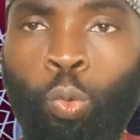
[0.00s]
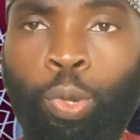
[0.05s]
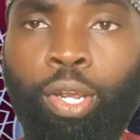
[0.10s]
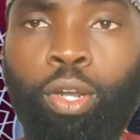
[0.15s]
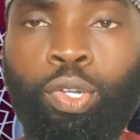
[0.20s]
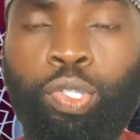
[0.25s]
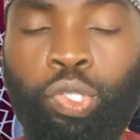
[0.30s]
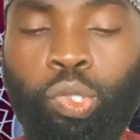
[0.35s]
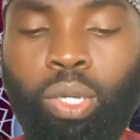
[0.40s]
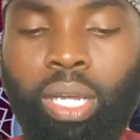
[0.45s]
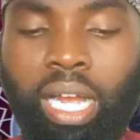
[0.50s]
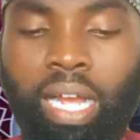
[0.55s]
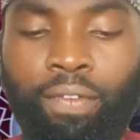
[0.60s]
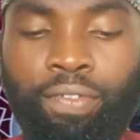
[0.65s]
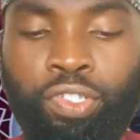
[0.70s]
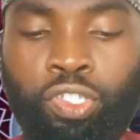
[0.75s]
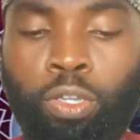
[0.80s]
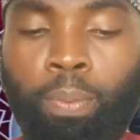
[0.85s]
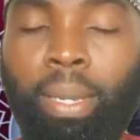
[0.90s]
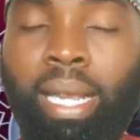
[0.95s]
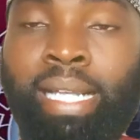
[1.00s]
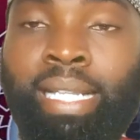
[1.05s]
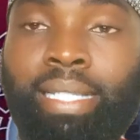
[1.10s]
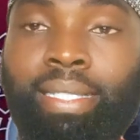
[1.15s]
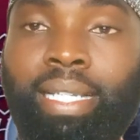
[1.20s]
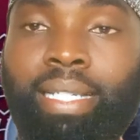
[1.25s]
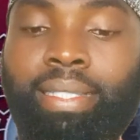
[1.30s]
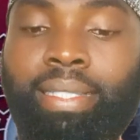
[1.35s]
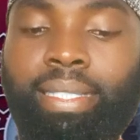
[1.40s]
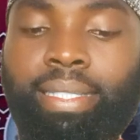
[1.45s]
We also have some
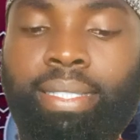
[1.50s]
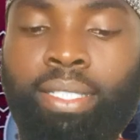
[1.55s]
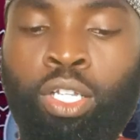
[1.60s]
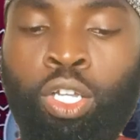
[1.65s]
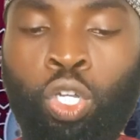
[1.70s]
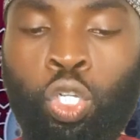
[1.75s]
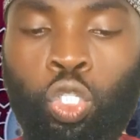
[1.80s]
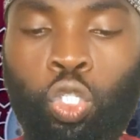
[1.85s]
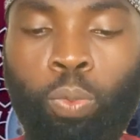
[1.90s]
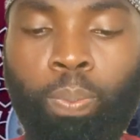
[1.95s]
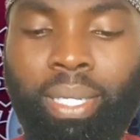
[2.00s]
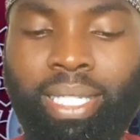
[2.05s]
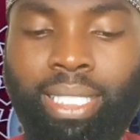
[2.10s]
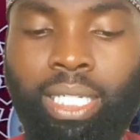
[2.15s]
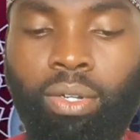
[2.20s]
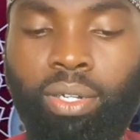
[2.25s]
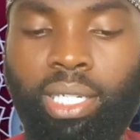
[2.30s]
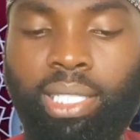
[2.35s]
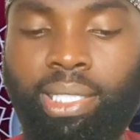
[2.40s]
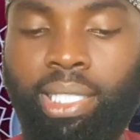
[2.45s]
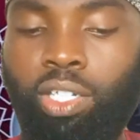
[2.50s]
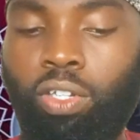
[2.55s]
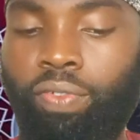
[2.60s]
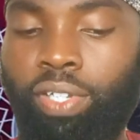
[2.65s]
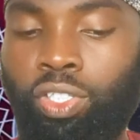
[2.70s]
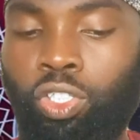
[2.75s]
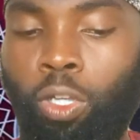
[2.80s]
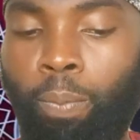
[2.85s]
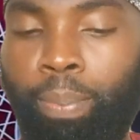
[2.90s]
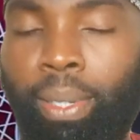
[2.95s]
exercises to better understand of
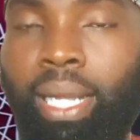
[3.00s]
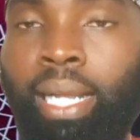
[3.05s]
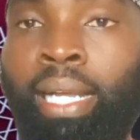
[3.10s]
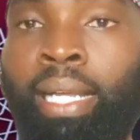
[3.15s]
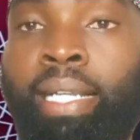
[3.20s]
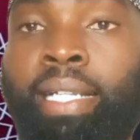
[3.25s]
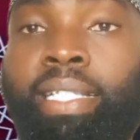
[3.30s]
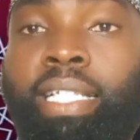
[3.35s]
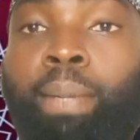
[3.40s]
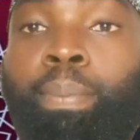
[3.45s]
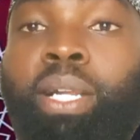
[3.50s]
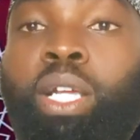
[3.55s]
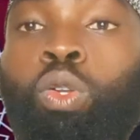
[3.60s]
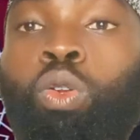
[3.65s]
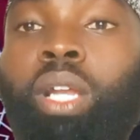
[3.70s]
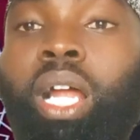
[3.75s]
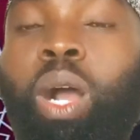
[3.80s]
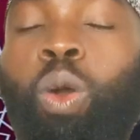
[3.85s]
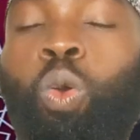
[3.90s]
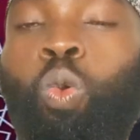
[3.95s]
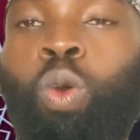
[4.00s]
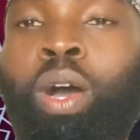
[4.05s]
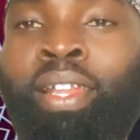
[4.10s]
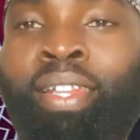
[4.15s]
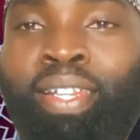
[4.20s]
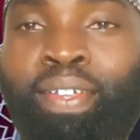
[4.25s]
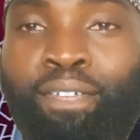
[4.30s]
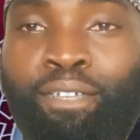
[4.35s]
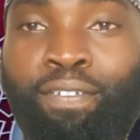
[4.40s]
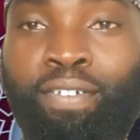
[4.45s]
this topic. Tamrin
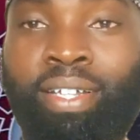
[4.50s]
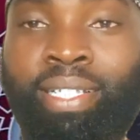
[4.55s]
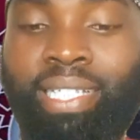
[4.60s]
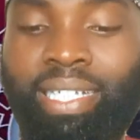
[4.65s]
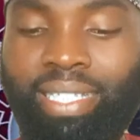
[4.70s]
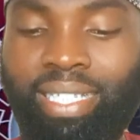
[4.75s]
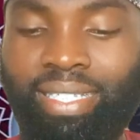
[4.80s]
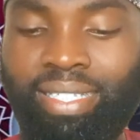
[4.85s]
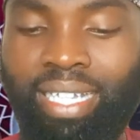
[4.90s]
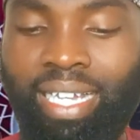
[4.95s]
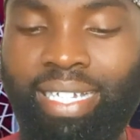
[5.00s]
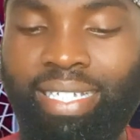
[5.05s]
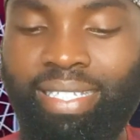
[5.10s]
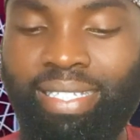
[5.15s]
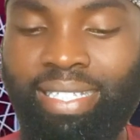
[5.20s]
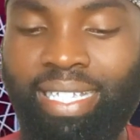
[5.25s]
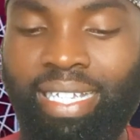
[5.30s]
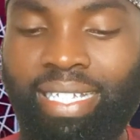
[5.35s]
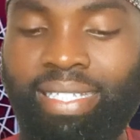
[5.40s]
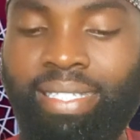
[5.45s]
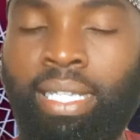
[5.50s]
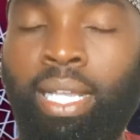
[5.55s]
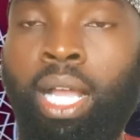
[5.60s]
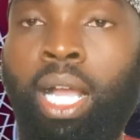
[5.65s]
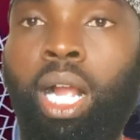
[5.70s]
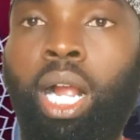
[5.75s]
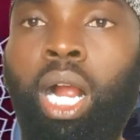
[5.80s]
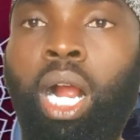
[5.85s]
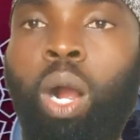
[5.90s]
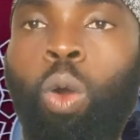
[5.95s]
al-awwal, the first exercise says
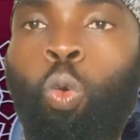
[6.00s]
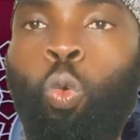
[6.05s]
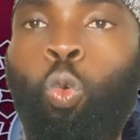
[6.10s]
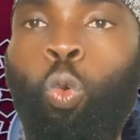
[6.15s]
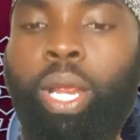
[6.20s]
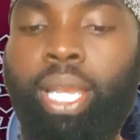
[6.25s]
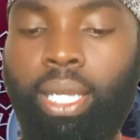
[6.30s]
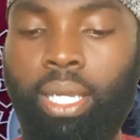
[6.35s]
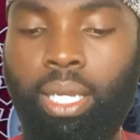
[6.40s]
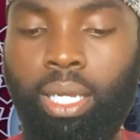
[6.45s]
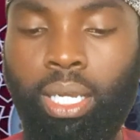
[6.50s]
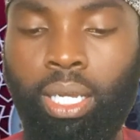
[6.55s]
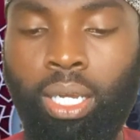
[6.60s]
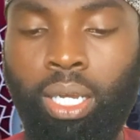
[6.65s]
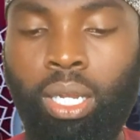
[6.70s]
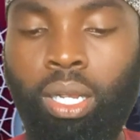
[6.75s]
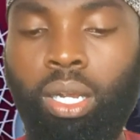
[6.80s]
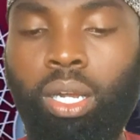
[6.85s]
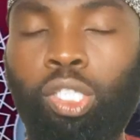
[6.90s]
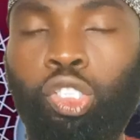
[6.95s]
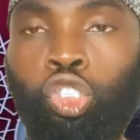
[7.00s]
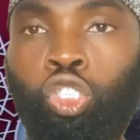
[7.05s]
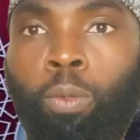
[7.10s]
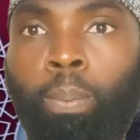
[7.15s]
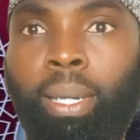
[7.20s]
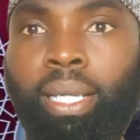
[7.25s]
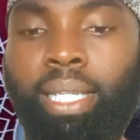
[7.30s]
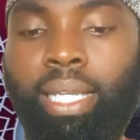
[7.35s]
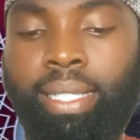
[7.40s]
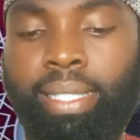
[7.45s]
kawwin
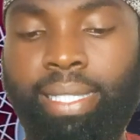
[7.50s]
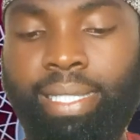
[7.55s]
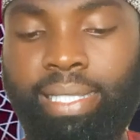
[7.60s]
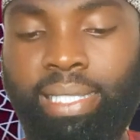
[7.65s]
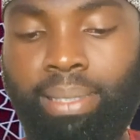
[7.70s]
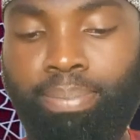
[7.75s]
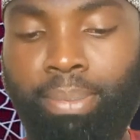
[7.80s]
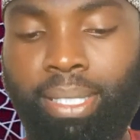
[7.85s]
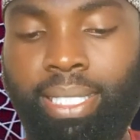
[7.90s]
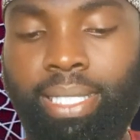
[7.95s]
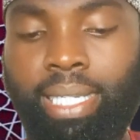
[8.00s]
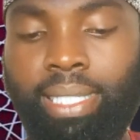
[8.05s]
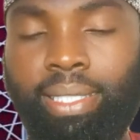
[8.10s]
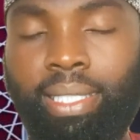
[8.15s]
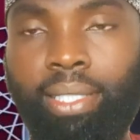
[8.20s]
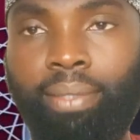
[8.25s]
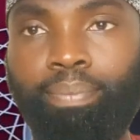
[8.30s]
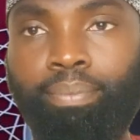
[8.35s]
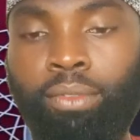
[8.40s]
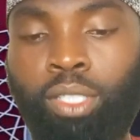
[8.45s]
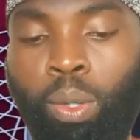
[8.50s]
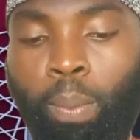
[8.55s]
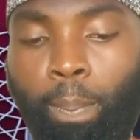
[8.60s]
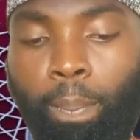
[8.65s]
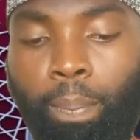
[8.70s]
jumalan ismiyatan,